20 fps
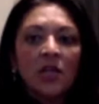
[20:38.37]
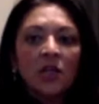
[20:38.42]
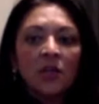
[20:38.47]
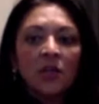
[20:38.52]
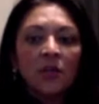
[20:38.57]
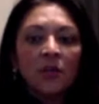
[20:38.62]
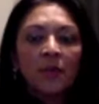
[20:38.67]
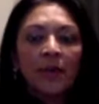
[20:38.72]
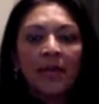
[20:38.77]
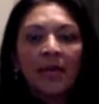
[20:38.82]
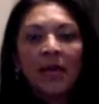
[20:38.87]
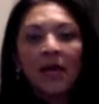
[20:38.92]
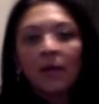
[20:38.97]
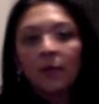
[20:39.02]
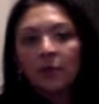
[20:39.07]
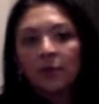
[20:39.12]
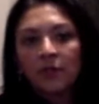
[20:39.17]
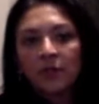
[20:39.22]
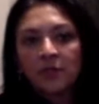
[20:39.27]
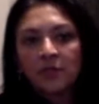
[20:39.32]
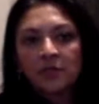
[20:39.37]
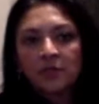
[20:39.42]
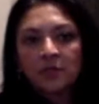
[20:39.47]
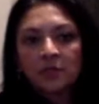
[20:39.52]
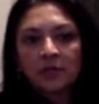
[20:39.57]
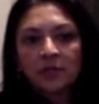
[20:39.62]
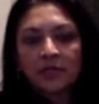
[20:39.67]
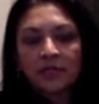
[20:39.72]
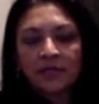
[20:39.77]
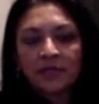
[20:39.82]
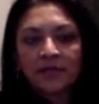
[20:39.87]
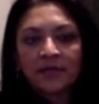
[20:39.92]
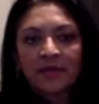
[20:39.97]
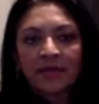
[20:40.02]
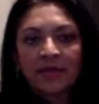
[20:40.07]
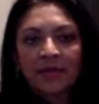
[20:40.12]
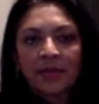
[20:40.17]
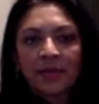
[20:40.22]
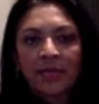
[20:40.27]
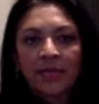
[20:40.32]
you may help reduce the risk of
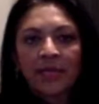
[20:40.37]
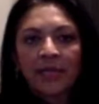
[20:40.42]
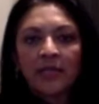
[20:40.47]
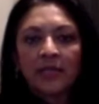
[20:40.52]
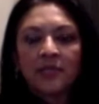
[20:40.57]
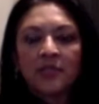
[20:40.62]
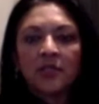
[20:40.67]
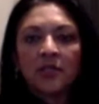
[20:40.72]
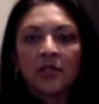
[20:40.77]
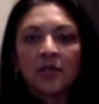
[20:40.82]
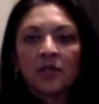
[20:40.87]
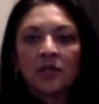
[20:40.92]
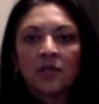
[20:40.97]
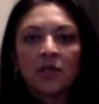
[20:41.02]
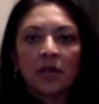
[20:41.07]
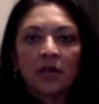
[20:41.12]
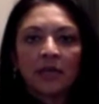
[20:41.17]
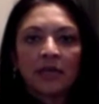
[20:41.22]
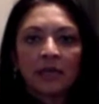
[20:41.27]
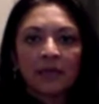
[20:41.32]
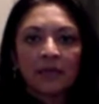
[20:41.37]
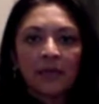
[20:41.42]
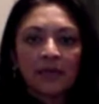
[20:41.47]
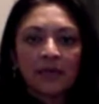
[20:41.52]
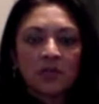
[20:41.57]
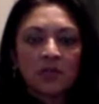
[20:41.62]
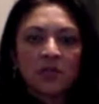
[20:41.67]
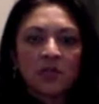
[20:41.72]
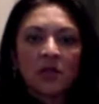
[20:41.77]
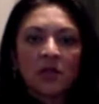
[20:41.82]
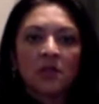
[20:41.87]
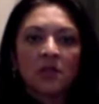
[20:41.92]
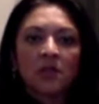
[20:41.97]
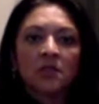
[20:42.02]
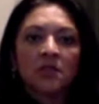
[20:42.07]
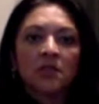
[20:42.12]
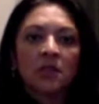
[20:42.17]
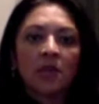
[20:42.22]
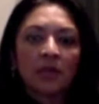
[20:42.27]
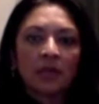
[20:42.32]
diabetes. Talking about
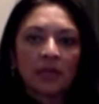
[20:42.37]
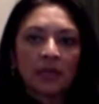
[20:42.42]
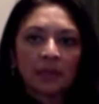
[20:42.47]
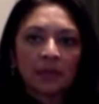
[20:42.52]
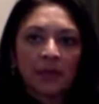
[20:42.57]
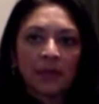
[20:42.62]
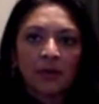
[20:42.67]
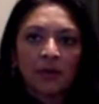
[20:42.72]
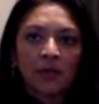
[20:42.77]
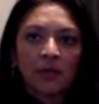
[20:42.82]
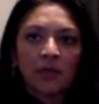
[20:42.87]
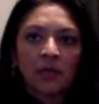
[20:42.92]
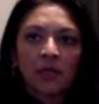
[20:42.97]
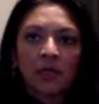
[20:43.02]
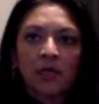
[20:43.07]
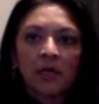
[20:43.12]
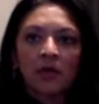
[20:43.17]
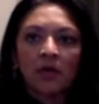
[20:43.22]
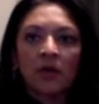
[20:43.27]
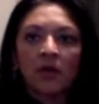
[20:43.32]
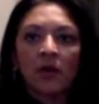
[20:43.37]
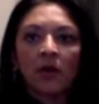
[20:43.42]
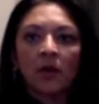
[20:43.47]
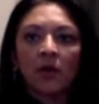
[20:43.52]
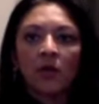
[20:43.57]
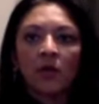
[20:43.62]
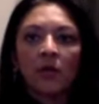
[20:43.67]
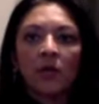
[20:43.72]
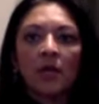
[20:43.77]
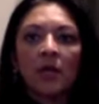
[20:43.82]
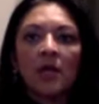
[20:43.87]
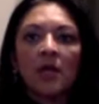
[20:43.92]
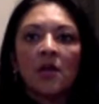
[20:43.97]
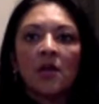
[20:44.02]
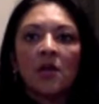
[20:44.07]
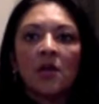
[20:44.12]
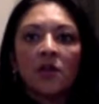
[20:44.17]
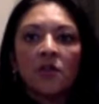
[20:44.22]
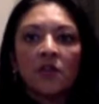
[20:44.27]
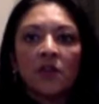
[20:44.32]
salt, talking about cooking on your own.
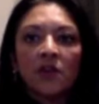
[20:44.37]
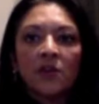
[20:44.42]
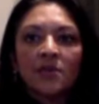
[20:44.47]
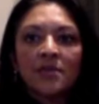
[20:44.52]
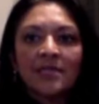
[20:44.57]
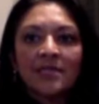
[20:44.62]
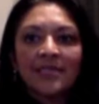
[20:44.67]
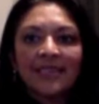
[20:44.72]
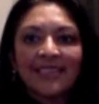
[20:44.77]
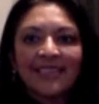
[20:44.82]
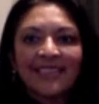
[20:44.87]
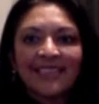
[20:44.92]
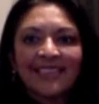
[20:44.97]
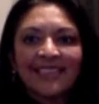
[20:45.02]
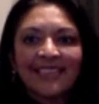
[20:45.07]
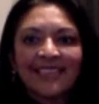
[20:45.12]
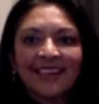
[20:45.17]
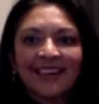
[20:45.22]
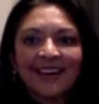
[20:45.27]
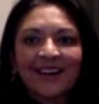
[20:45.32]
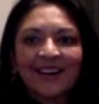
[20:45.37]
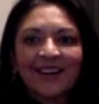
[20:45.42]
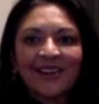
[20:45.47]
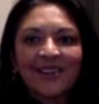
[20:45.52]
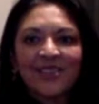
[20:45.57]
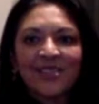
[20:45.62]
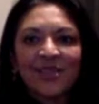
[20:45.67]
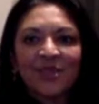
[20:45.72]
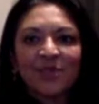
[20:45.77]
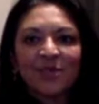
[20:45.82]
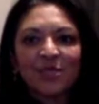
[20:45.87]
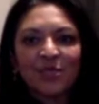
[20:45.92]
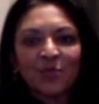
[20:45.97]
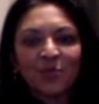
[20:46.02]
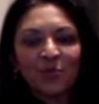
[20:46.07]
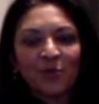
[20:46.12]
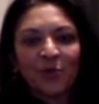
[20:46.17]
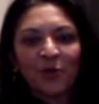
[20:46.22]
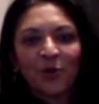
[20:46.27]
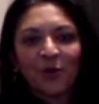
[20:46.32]
Those things are so
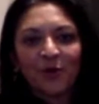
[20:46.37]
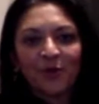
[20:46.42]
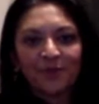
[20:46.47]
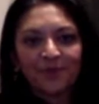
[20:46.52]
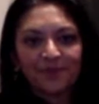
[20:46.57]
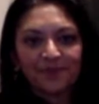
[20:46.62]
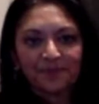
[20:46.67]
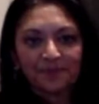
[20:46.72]
much more